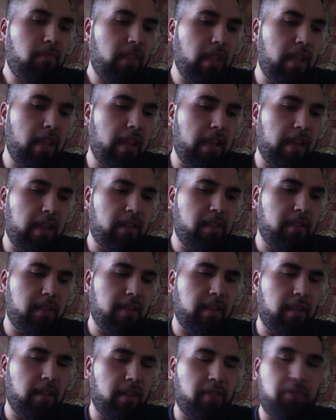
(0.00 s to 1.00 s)

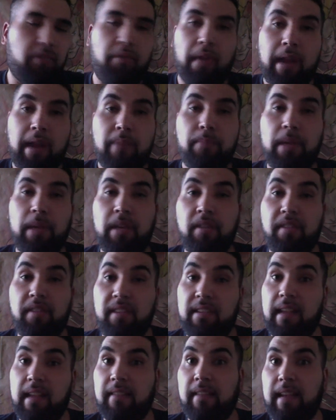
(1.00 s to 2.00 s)
It's great because it
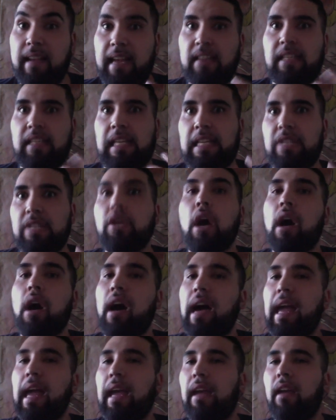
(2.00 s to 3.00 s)
doesn't actually
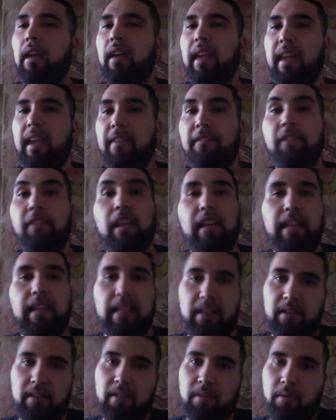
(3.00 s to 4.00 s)
tie heavily
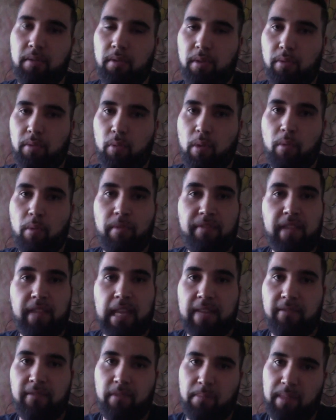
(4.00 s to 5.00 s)
into what we've
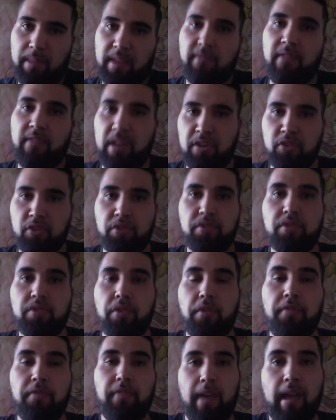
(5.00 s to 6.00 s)
seen from the Avengers
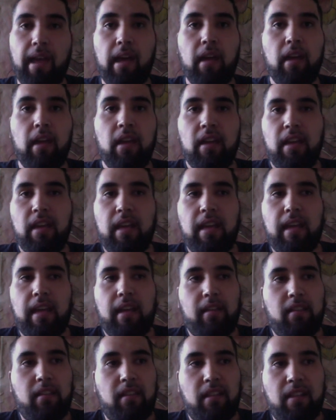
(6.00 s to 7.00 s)
so far.
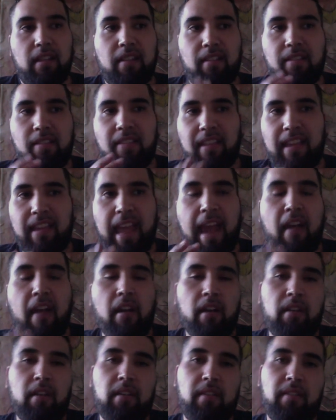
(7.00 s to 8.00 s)
It's the
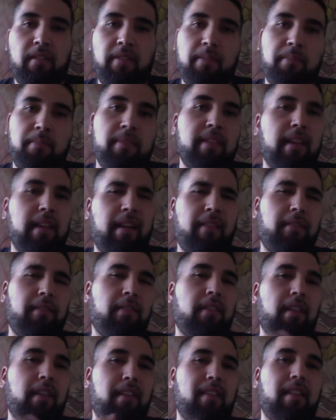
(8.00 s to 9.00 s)
characters themselves.
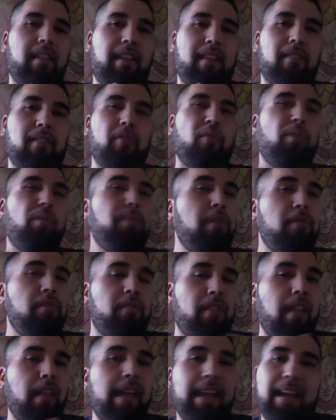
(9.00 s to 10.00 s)
It's
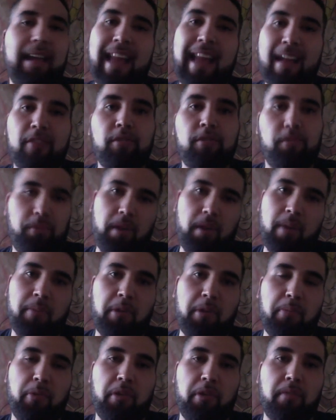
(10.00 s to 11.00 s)
almost like an actual
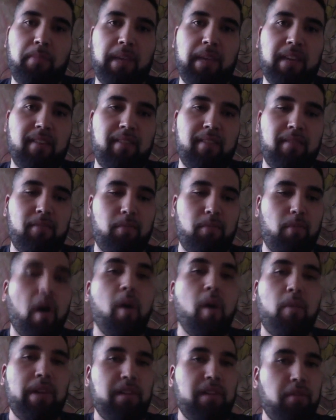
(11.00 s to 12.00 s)
comic book because
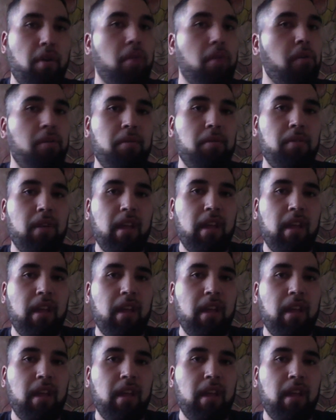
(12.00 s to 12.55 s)
while we know